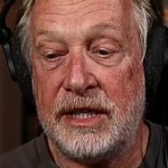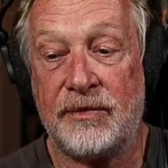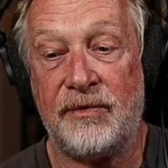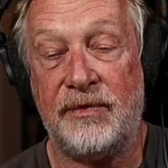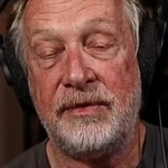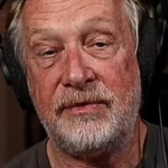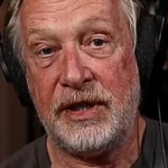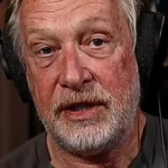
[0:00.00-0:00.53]
is
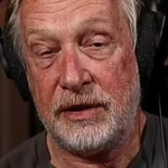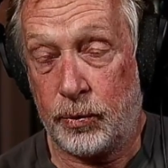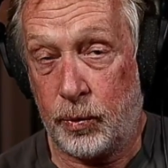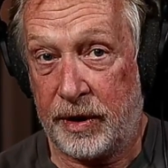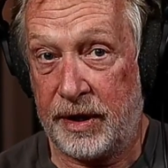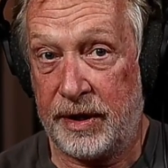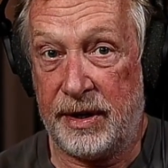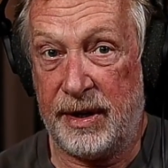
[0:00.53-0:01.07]
50 is
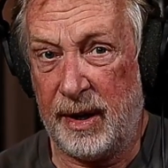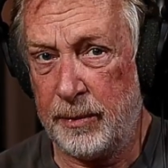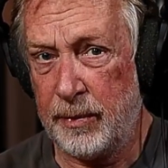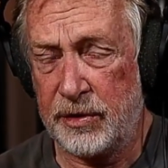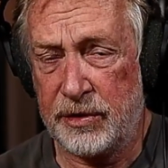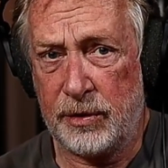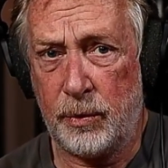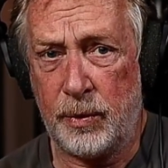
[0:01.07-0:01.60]
one of the
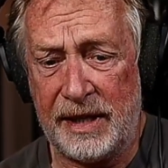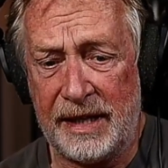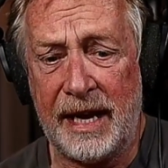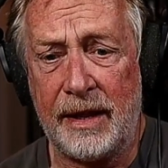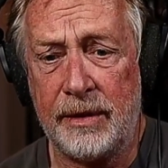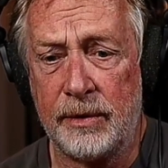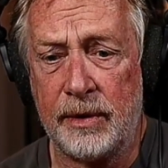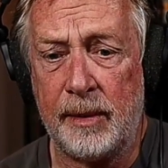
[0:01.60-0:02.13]
numbers that we
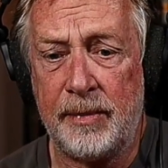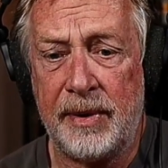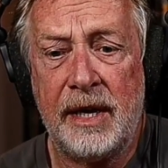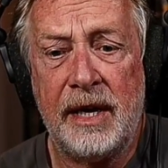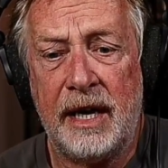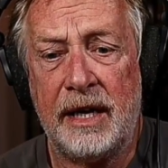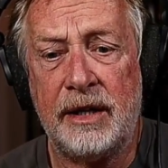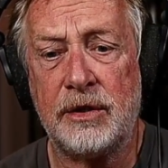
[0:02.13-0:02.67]
gather up,
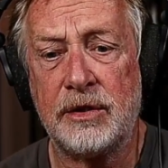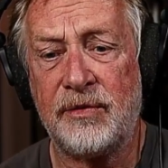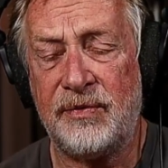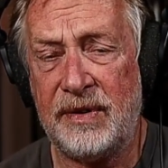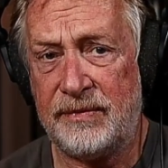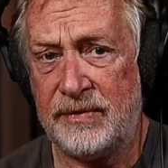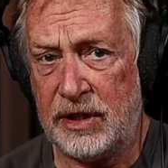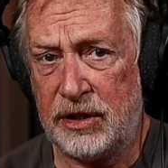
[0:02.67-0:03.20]
and there's
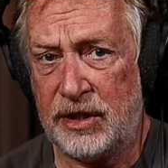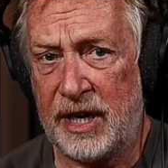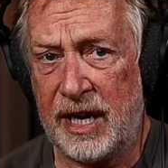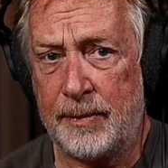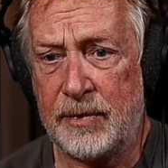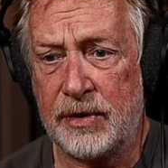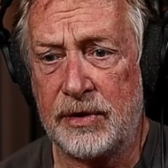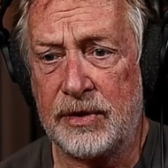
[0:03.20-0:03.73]
50
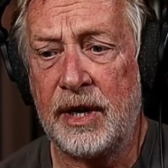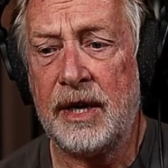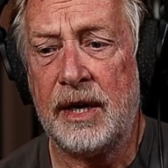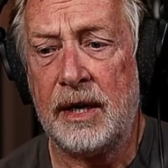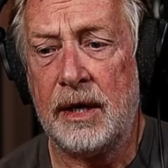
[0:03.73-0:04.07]
chapters.